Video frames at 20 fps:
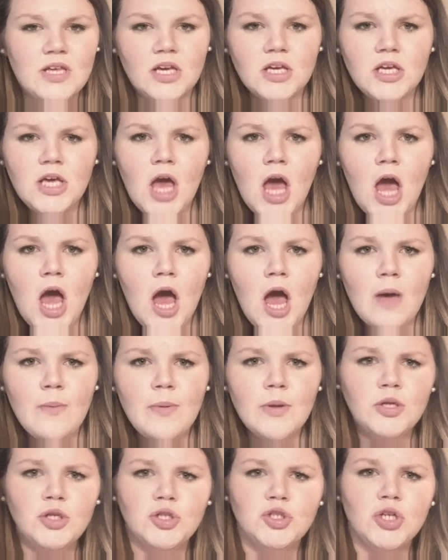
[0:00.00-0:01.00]
Like, yeah,
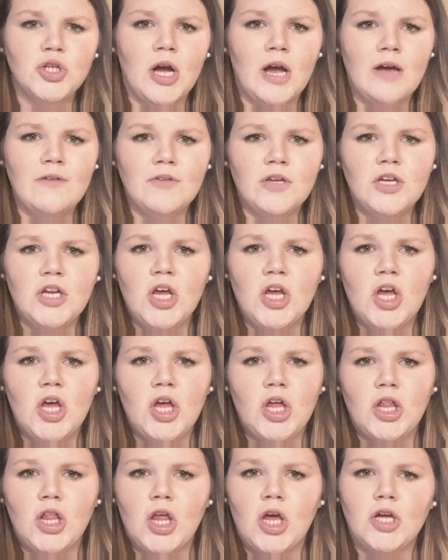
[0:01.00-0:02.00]
I've been driving
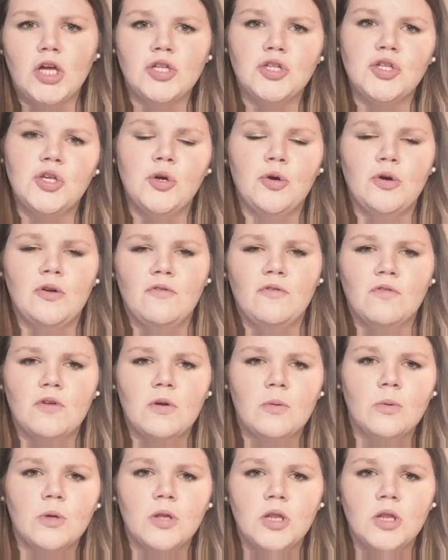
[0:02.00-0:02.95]
it like to and from